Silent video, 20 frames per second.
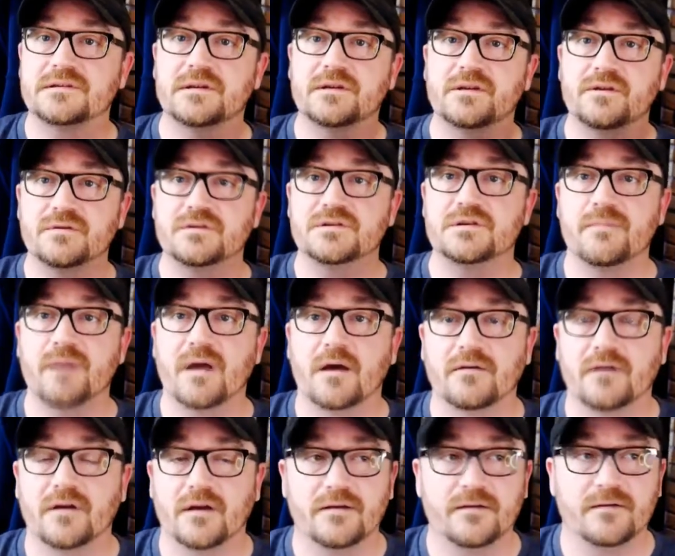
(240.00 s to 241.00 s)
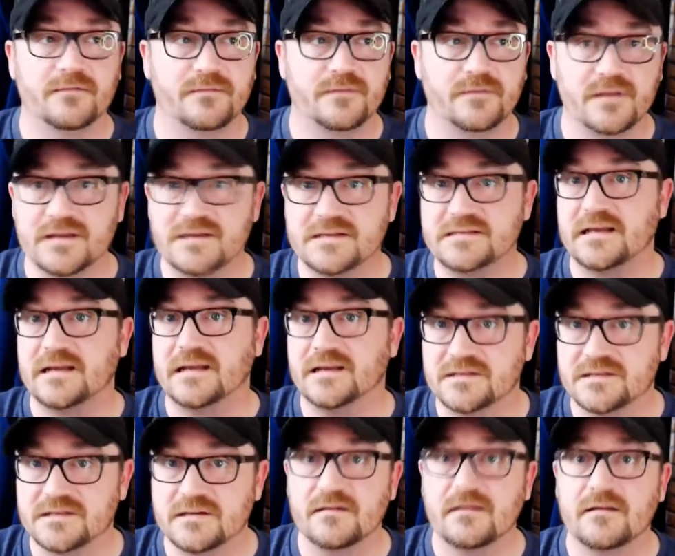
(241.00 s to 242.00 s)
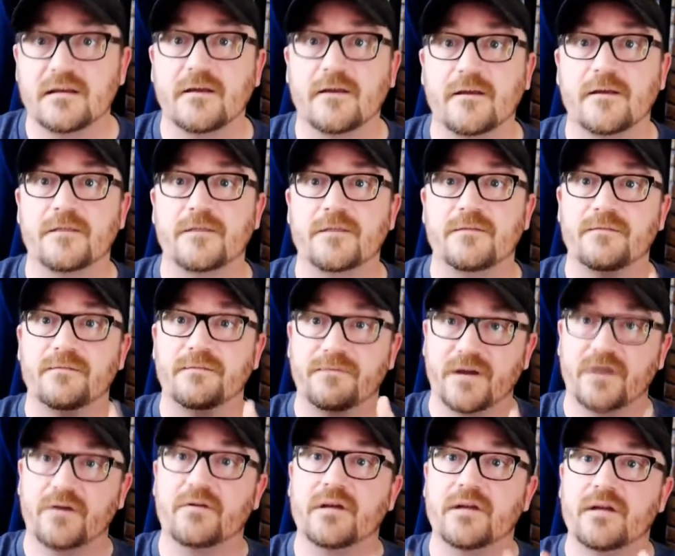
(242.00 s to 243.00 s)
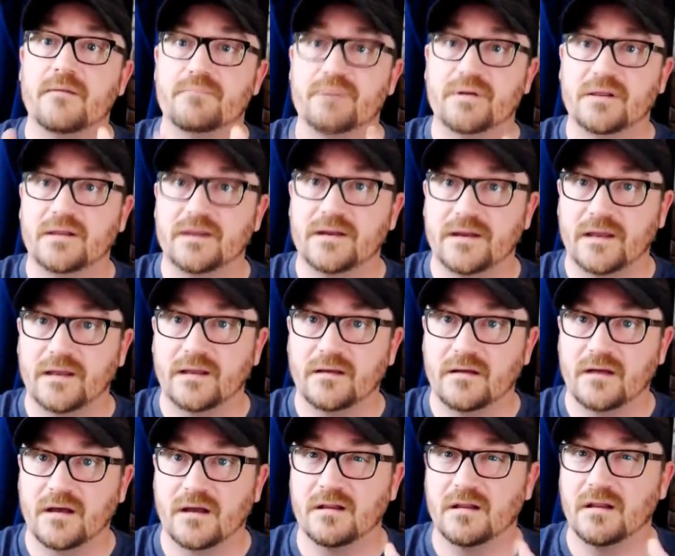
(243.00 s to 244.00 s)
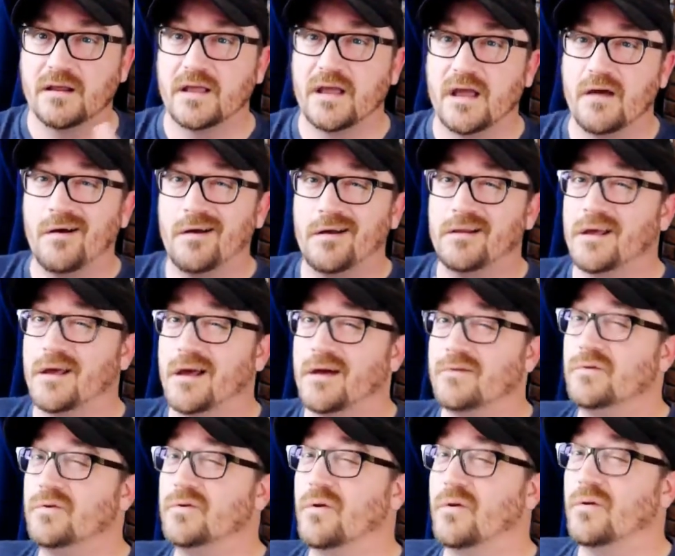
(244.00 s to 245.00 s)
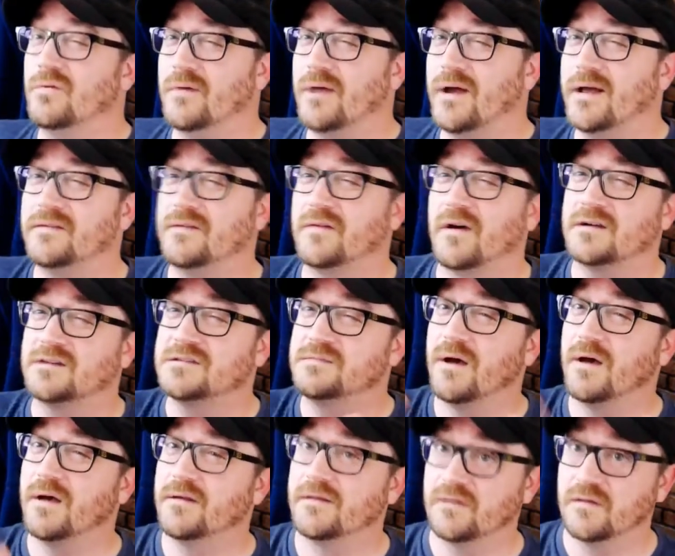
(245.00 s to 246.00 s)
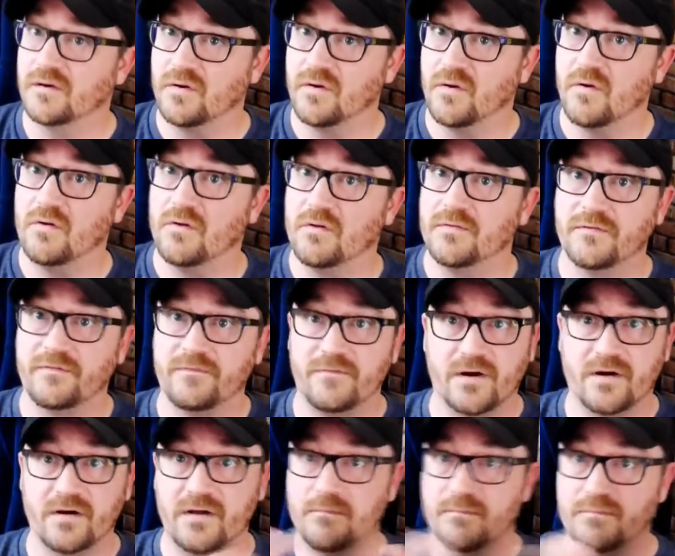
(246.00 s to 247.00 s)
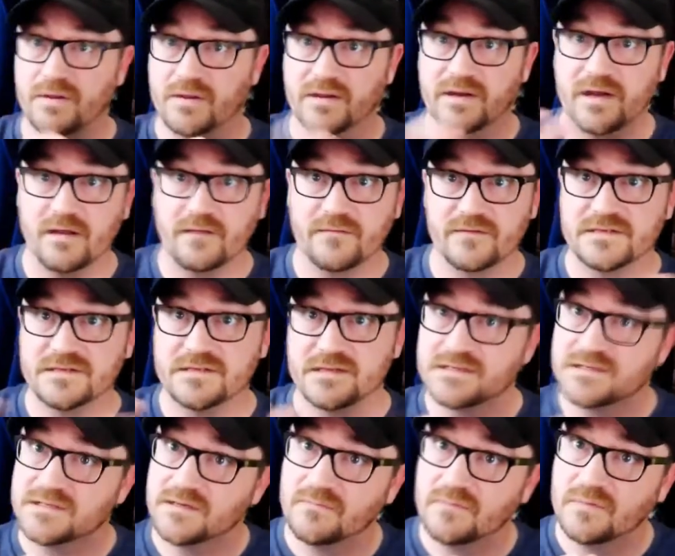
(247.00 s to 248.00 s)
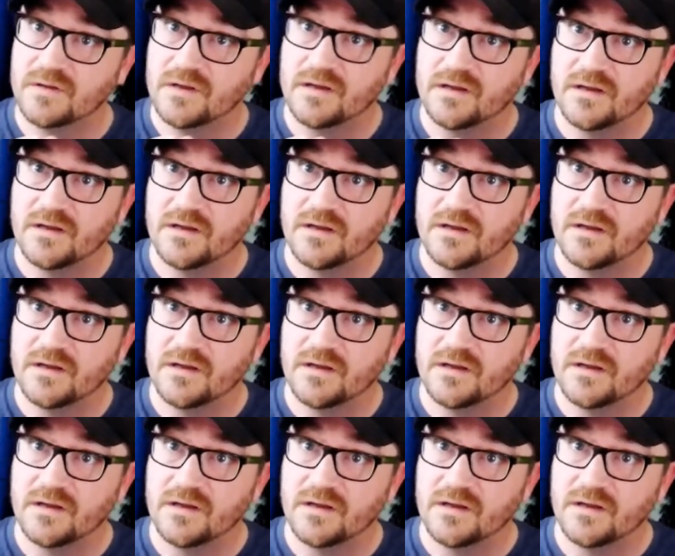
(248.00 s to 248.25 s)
huge amount of these days the variability, kind of like how Eliyahu Goldratt talks about in the goal, the variability of a system,